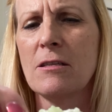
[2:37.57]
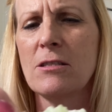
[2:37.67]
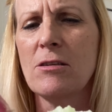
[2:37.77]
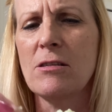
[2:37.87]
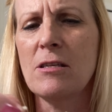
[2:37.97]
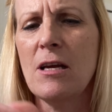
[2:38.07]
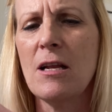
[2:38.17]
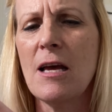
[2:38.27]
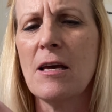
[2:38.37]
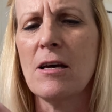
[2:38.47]
So it's not
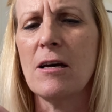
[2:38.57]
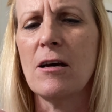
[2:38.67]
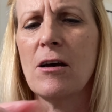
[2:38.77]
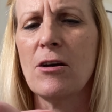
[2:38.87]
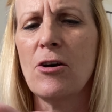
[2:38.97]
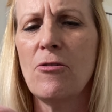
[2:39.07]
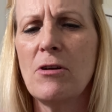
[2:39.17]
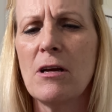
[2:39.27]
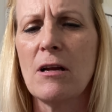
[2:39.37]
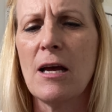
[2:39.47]
like a, a
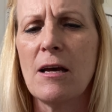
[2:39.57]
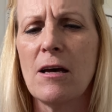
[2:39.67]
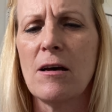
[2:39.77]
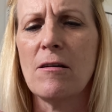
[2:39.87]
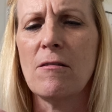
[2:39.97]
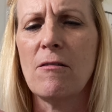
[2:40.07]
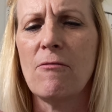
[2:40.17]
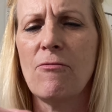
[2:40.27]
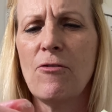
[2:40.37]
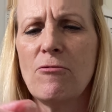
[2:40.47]
coating, like a
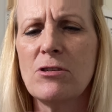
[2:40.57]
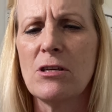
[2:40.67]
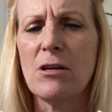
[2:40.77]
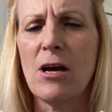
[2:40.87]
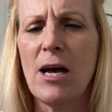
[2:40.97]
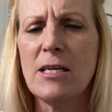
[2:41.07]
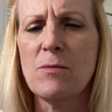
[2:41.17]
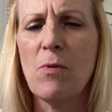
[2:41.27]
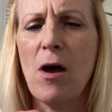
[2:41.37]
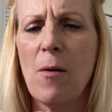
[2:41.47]
frozen ice
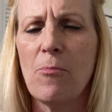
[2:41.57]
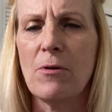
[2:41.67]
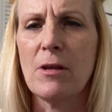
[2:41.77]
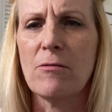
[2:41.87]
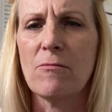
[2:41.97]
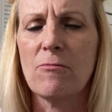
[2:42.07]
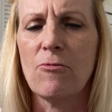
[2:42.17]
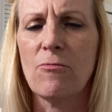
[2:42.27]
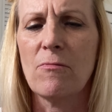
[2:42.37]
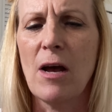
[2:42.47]
pop with
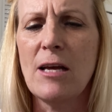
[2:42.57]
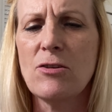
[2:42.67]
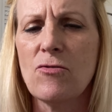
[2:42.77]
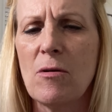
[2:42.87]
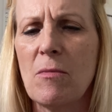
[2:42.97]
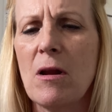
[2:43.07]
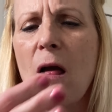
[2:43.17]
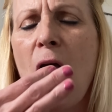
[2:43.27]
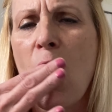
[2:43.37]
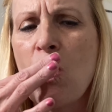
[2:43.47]
ice cream in it,
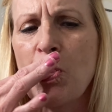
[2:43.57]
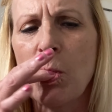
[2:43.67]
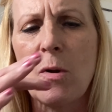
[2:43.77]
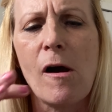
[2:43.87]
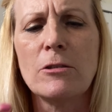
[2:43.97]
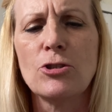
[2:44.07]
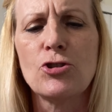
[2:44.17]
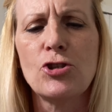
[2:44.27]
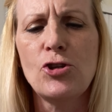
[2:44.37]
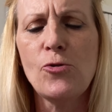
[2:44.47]
which
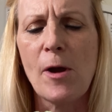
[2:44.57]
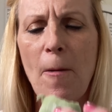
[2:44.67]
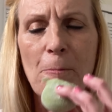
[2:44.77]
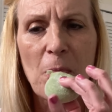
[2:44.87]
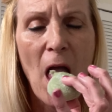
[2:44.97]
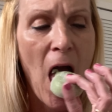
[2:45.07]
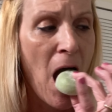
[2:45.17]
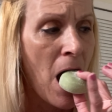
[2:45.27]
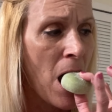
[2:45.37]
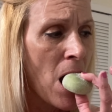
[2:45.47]
is chewy.
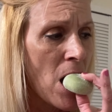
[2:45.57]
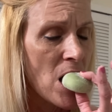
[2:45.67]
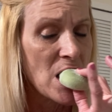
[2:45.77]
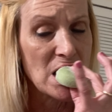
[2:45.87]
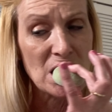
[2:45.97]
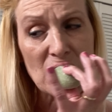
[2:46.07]
Um,